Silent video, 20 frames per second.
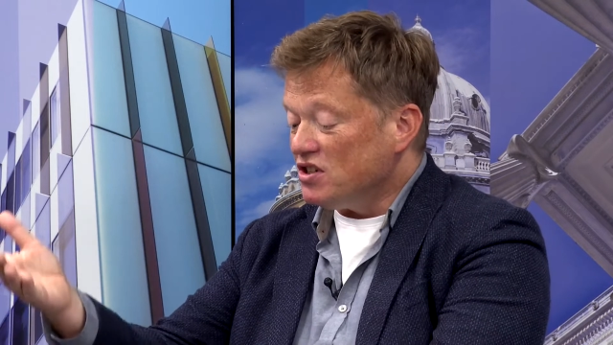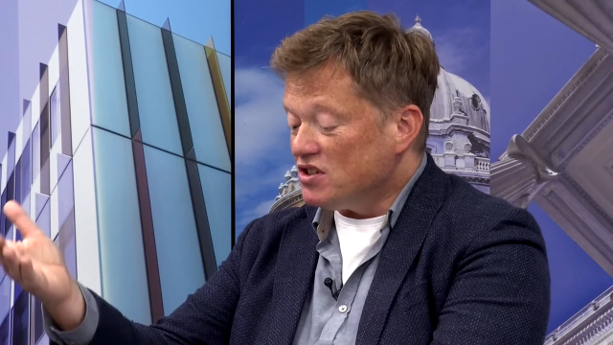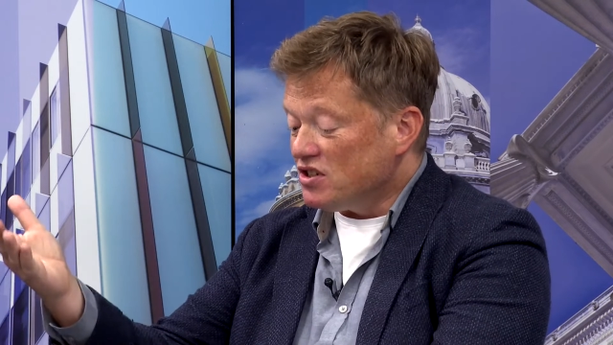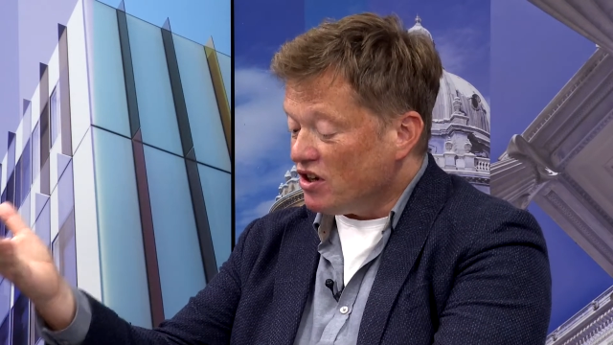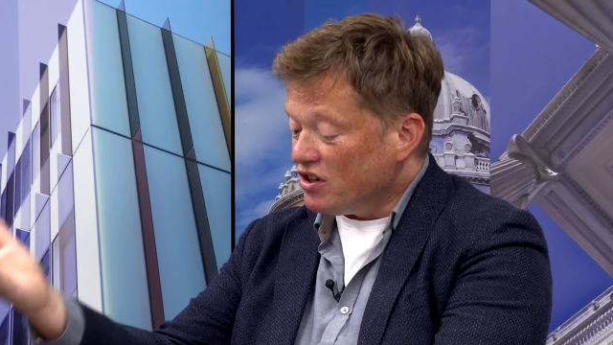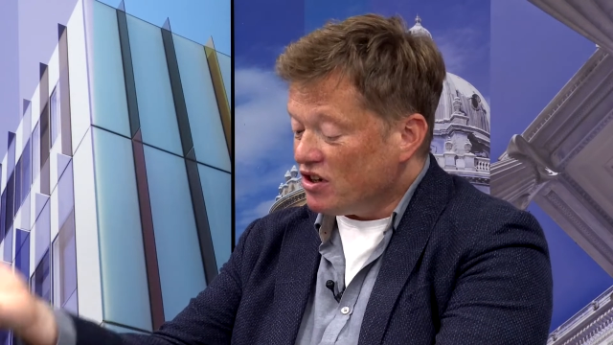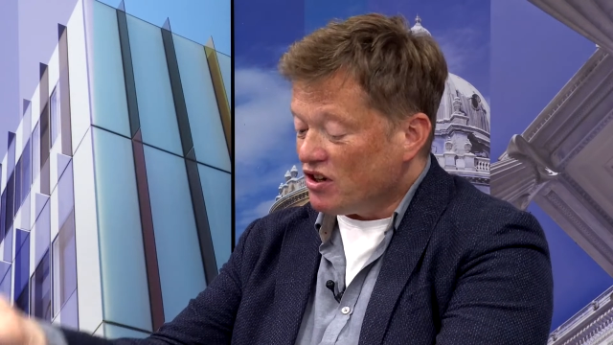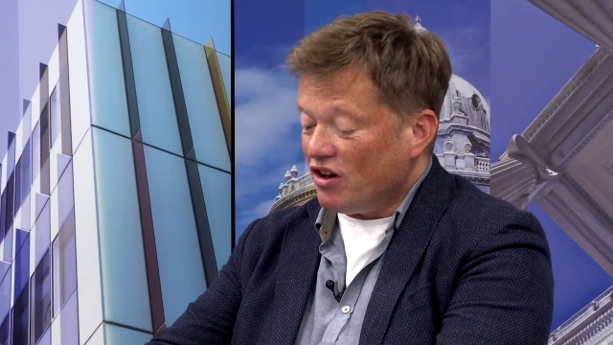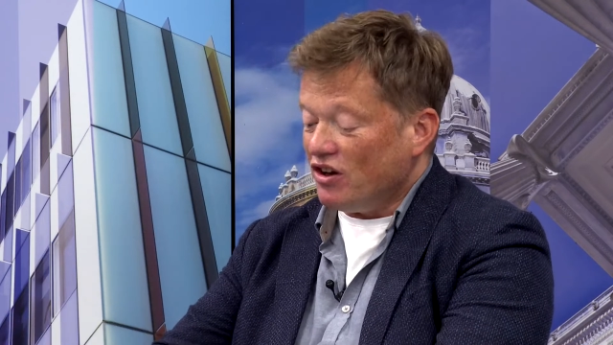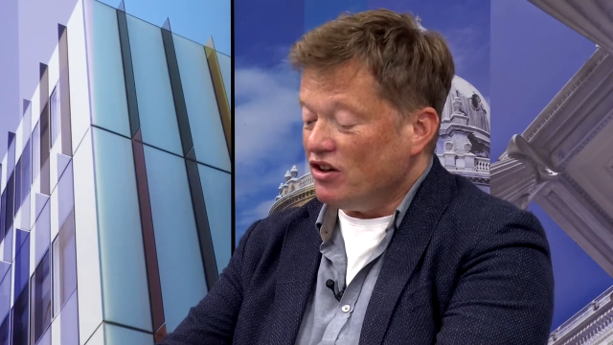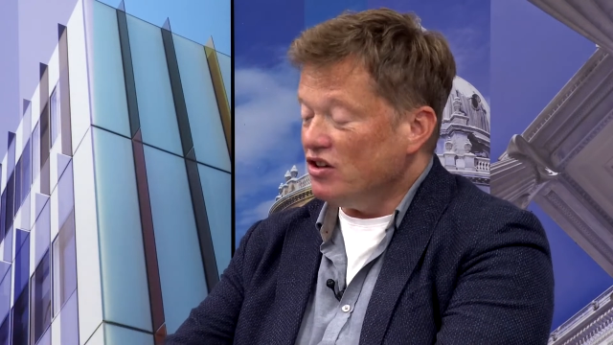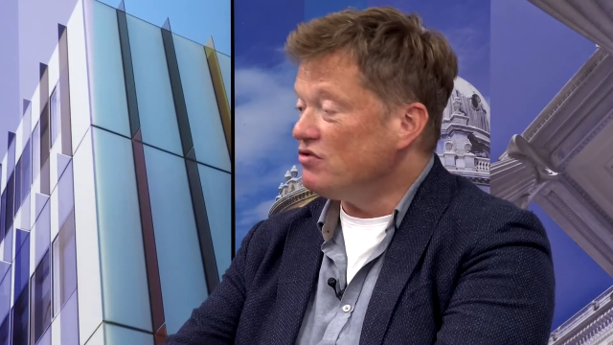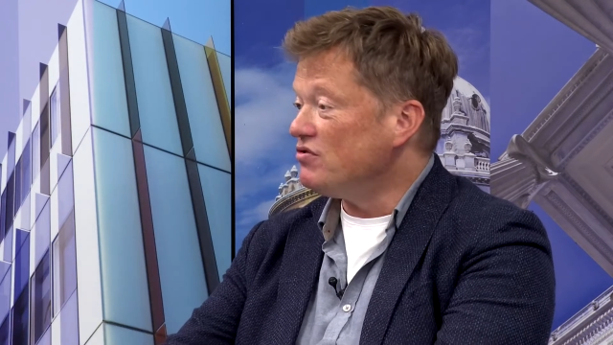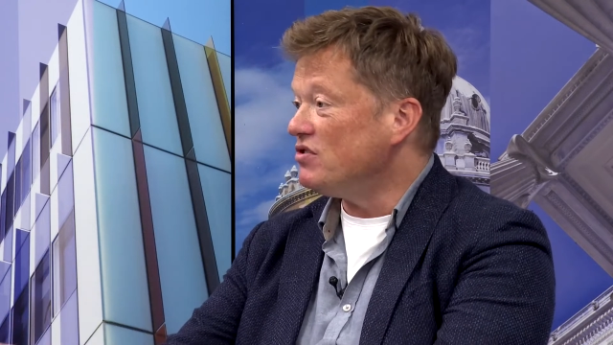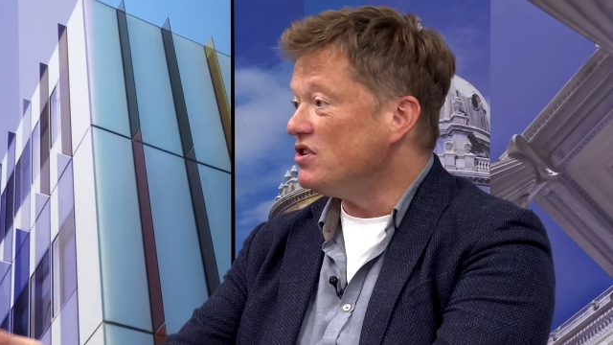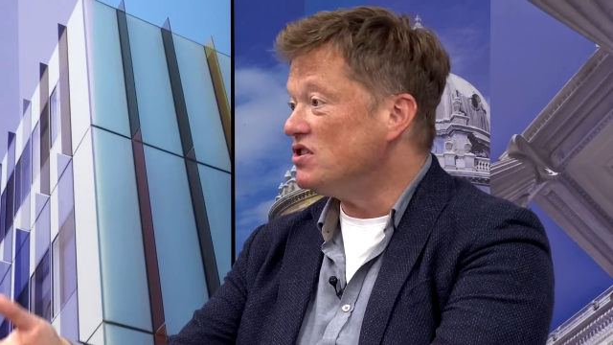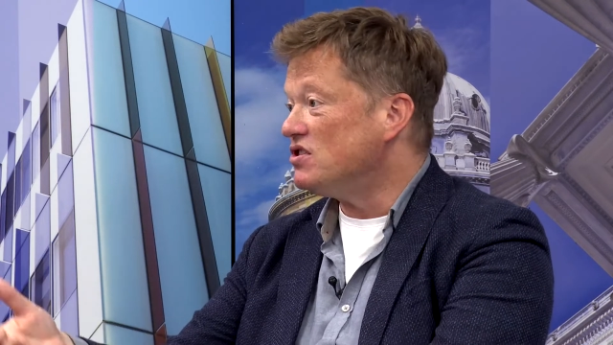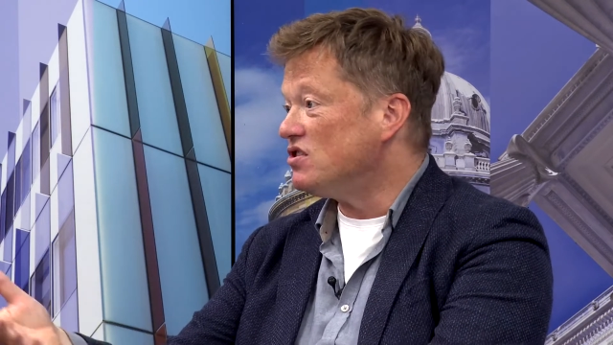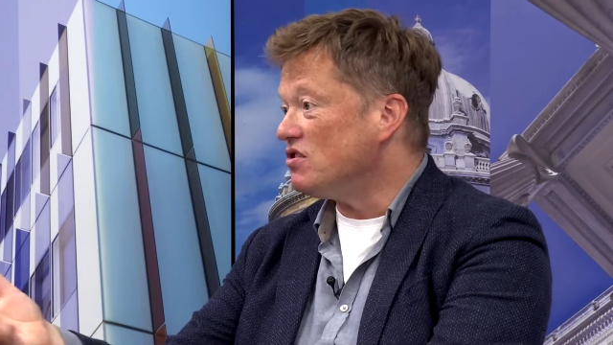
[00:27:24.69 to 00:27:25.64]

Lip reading: psychiatrists,